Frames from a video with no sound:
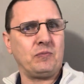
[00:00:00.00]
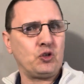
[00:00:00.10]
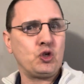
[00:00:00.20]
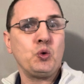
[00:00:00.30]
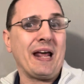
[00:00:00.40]

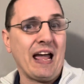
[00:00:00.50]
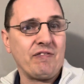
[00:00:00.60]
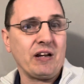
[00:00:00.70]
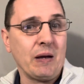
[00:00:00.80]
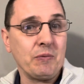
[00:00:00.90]
2.5
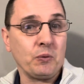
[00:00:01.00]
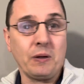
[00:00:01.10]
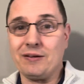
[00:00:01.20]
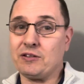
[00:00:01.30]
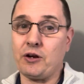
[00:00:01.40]
times the rent
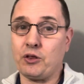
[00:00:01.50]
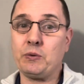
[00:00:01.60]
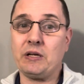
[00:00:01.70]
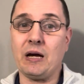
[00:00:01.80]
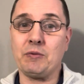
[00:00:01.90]
instead of 3
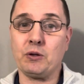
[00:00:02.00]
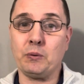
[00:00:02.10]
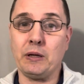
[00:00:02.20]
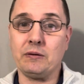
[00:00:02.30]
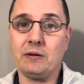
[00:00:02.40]
times the
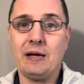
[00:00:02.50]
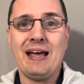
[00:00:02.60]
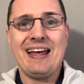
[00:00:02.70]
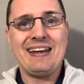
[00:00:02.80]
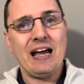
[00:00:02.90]
rent.
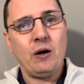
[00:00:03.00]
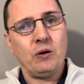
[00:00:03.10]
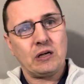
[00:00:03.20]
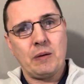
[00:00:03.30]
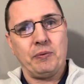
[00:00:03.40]
Now, a
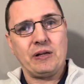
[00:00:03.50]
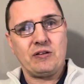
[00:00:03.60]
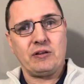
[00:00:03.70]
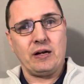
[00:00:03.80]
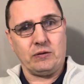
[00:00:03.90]
couple days
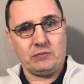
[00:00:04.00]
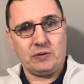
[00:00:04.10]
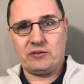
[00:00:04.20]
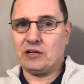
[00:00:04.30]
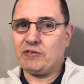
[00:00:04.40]
later,
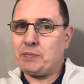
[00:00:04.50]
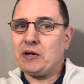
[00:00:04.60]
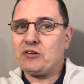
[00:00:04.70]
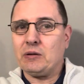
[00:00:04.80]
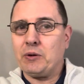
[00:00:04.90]
instead of it being
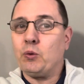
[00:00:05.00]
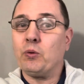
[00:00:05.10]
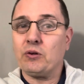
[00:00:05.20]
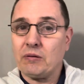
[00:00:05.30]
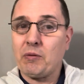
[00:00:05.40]
somebody who
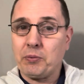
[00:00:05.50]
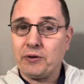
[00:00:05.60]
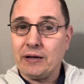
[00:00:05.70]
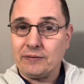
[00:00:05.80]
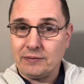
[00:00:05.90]
was of a
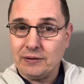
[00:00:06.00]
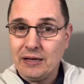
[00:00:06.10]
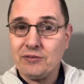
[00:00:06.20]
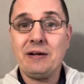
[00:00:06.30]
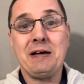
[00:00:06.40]
protected
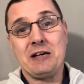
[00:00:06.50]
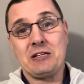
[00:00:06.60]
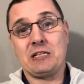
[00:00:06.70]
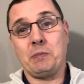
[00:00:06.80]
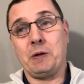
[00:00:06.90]
class,
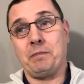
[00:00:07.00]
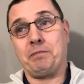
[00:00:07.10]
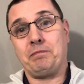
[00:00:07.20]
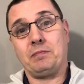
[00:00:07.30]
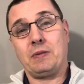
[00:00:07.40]
someone
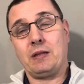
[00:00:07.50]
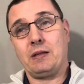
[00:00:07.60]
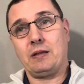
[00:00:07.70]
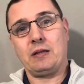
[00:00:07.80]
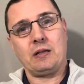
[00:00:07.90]

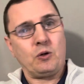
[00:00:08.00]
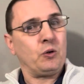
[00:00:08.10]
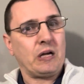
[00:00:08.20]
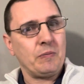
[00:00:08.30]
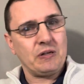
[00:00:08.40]
who
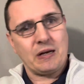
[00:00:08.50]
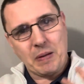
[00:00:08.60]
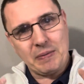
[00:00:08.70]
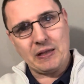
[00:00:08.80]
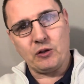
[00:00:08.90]
comes in and
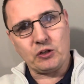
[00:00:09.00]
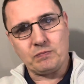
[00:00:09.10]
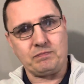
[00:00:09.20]
maybe they look